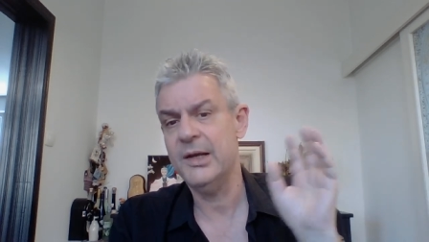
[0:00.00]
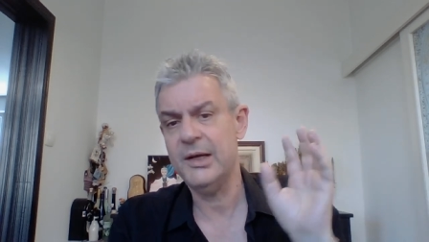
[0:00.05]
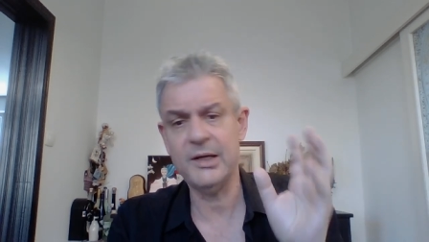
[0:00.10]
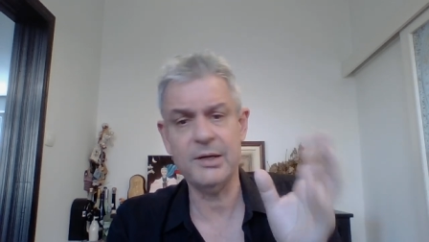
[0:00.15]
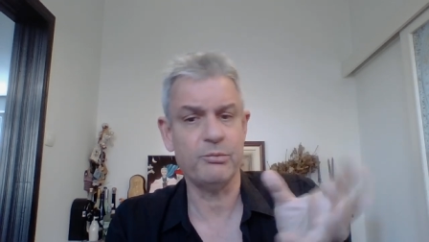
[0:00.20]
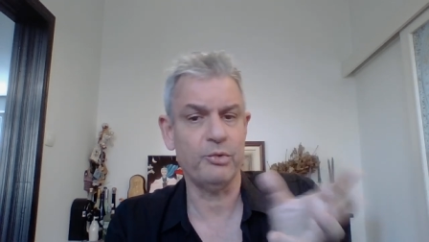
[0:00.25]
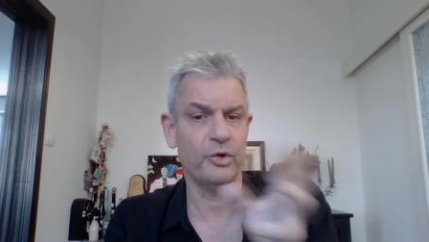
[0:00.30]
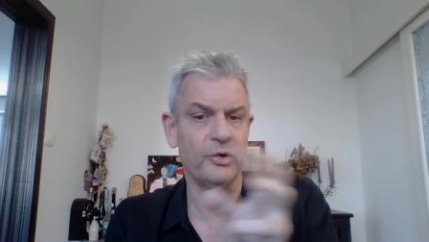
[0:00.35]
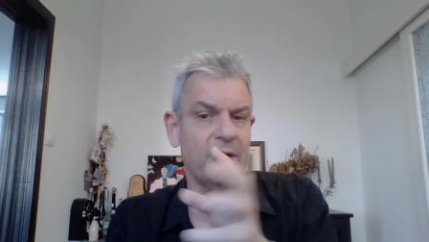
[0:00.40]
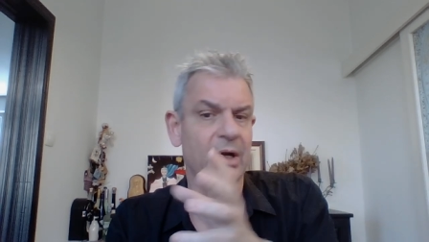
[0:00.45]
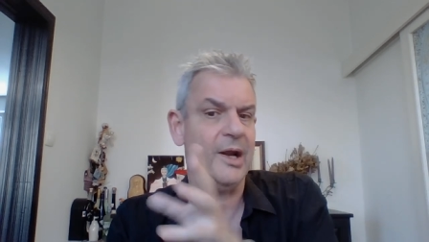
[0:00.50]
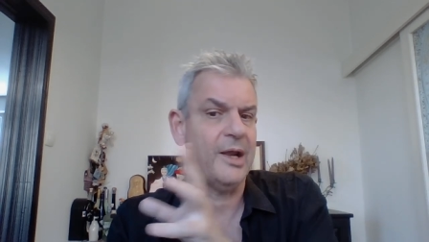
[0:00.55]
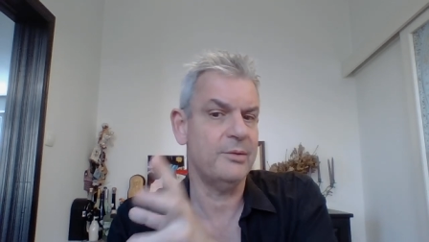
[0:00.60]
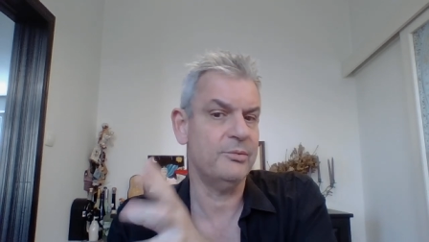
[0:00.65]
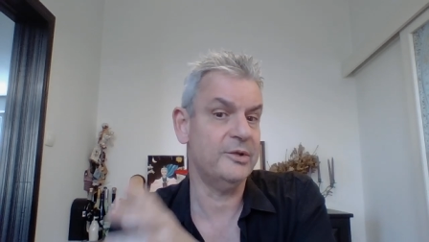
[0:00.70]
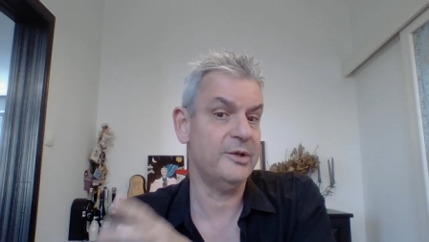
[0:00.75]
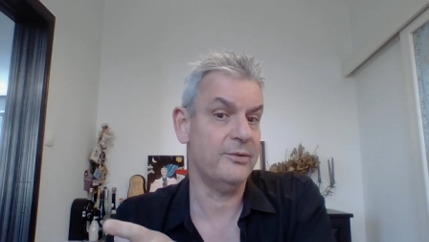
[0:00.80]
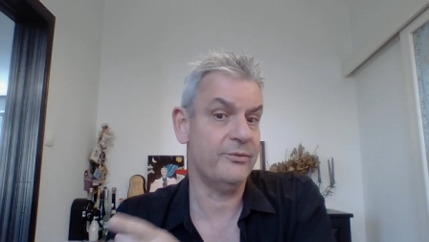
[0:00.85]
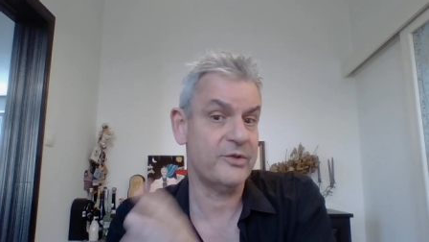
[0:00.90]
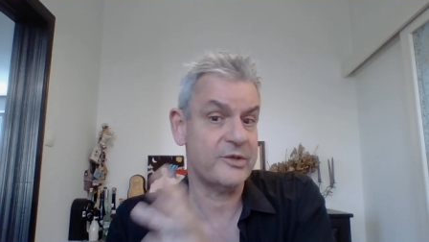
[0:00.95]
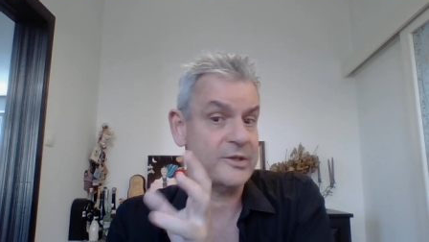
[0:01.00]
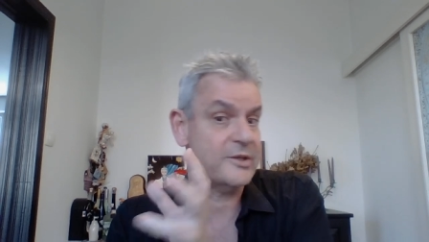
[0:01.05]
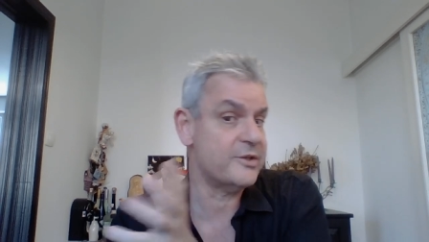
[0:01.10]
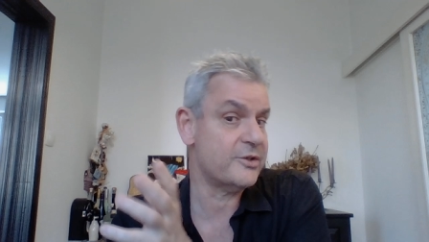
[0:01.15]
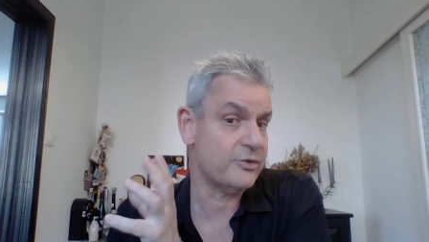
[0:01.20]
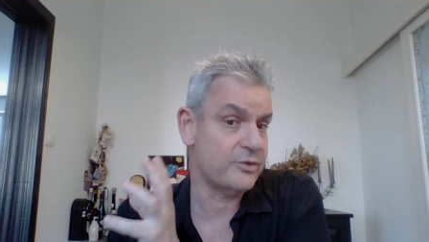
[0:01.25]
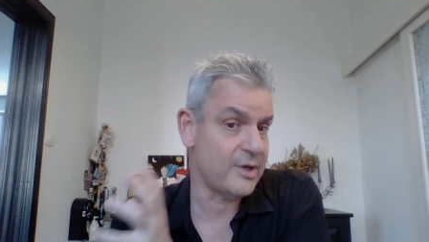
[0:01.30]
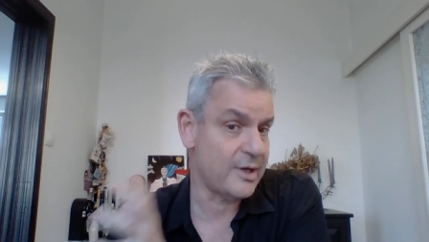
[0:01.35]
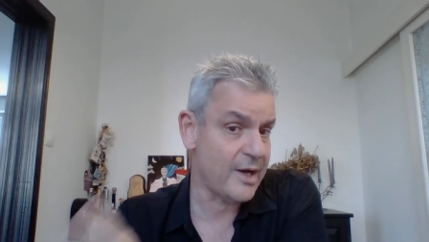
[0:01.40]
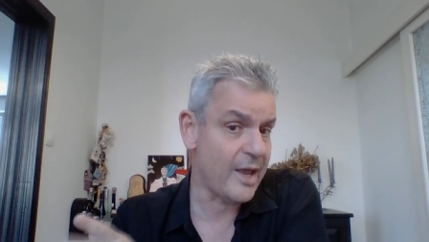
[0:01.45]
and a borderline with emphasis
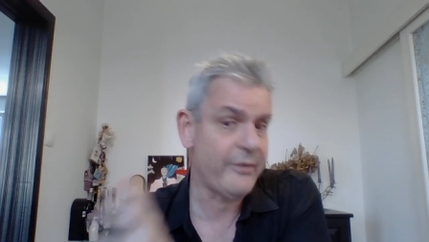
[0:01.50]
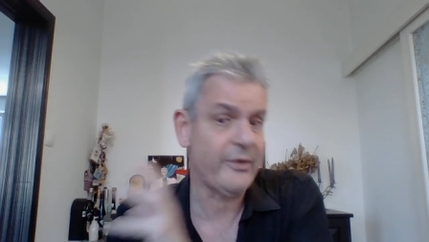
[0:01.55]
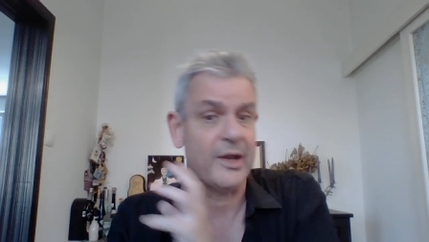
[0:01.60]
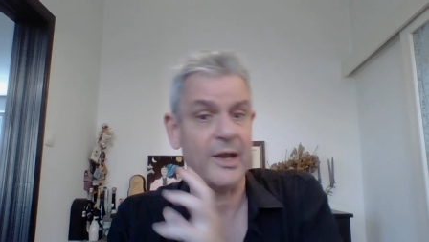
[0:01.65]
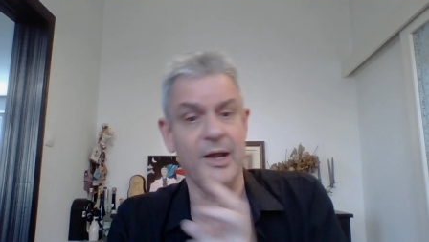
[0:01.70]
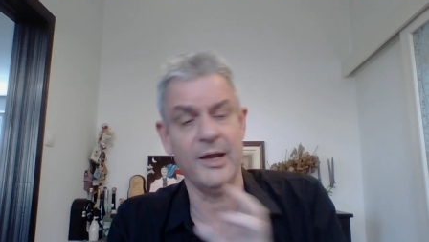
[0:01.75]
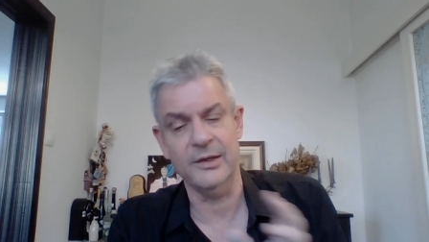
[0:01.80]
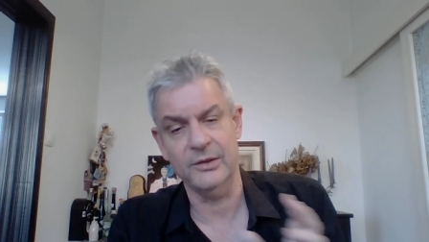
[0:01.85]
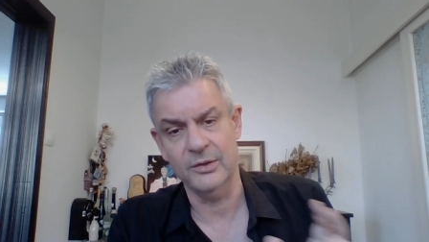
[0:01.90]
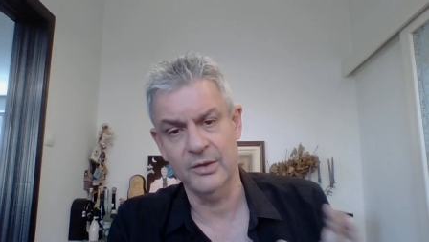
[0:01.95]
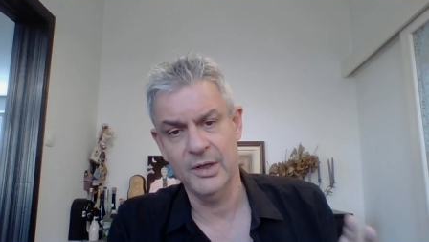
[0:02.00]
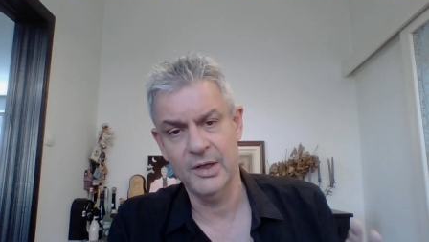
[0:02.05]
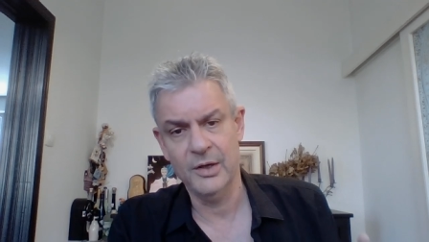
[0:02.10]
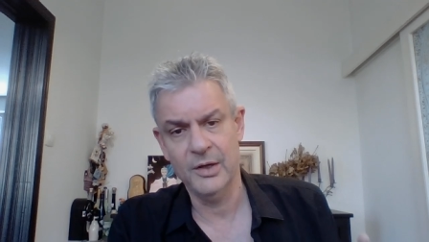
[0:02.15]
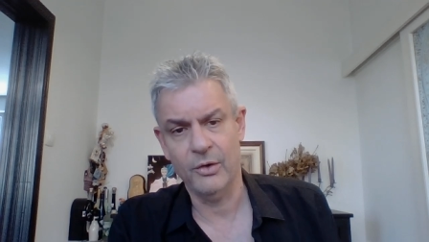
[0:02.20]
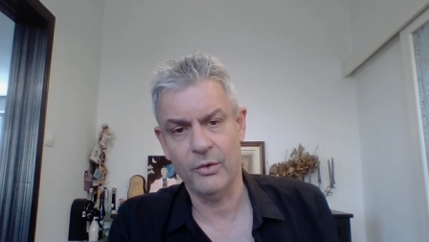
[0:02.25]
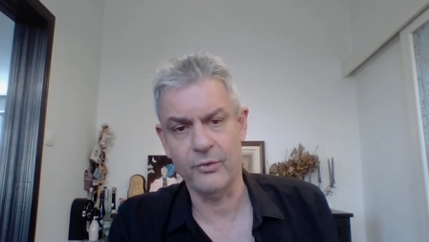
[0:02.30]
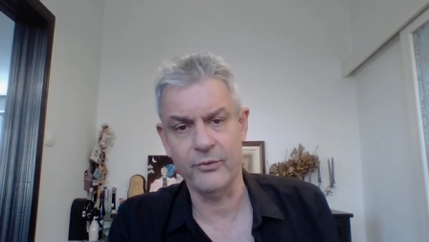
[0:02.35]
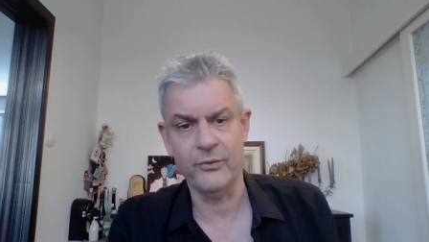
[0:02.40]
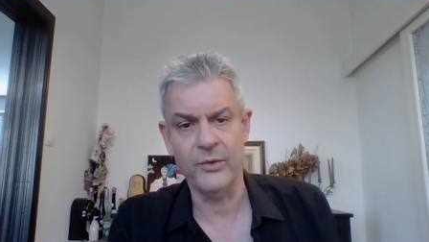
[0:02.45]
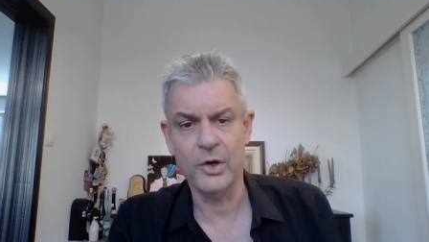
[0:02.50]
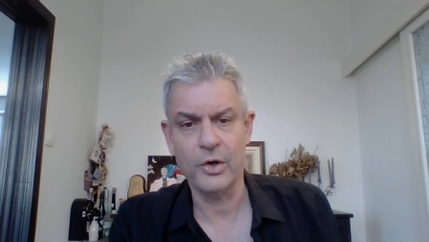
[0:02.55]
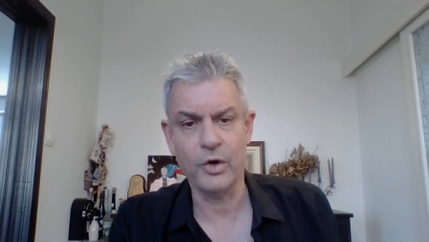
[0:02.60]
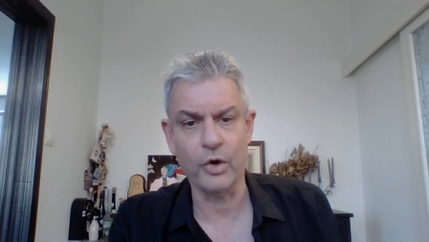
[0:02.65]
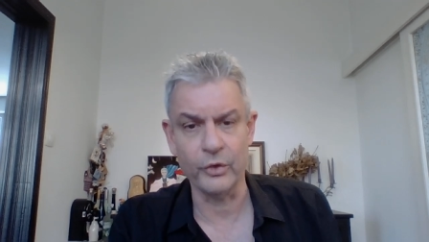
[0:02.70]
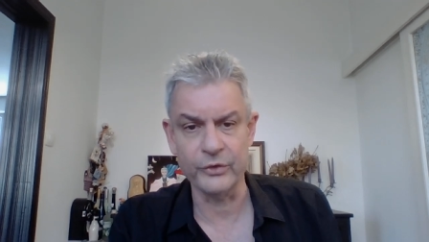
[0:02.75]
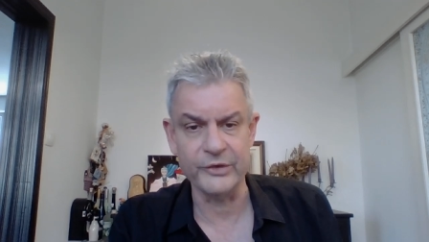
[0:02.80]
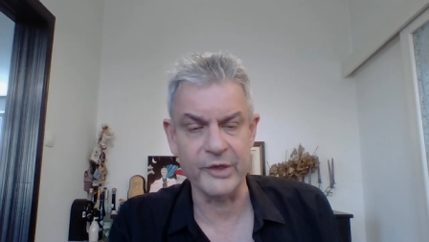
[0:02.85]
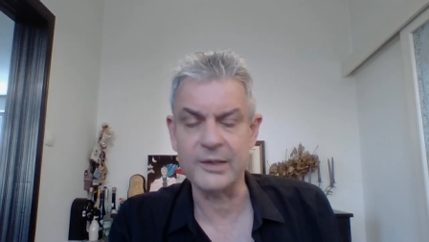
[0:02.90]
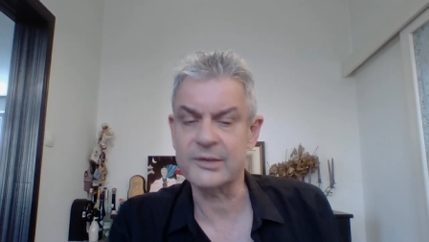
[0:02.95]
on another kind of
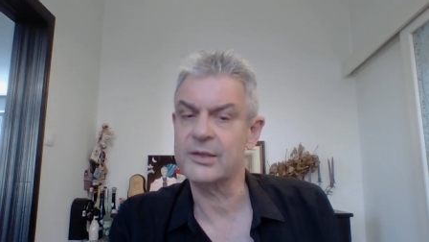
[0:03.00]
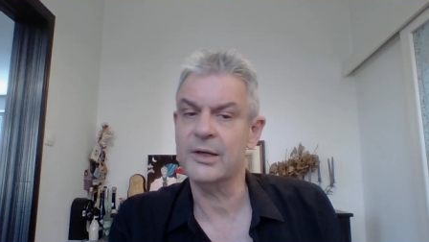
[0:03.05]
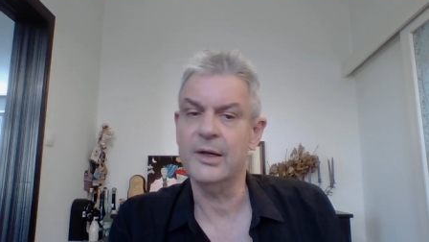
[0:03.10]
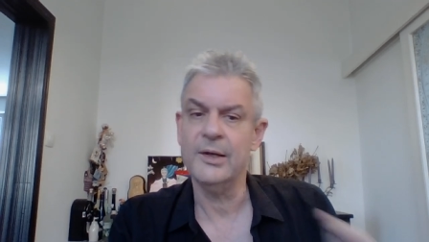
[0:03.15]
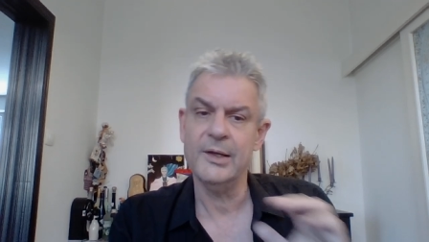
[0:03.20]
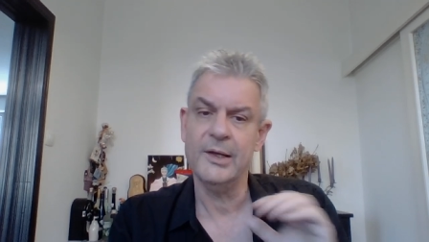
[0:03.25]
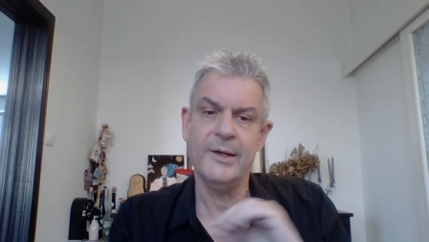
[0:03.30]
conduct.